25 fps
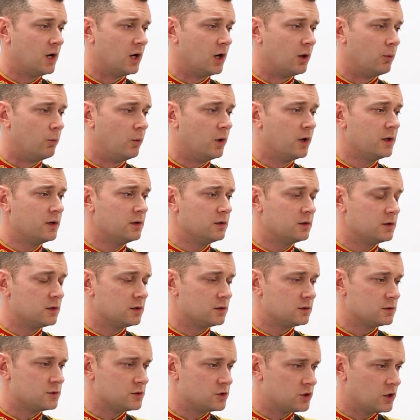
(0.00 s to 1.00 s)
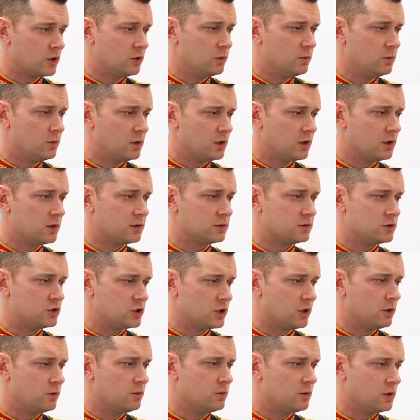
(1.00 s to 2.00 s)
1, 2,
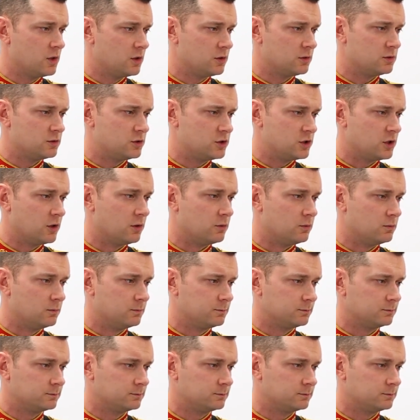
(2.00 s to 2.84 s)
2, 2.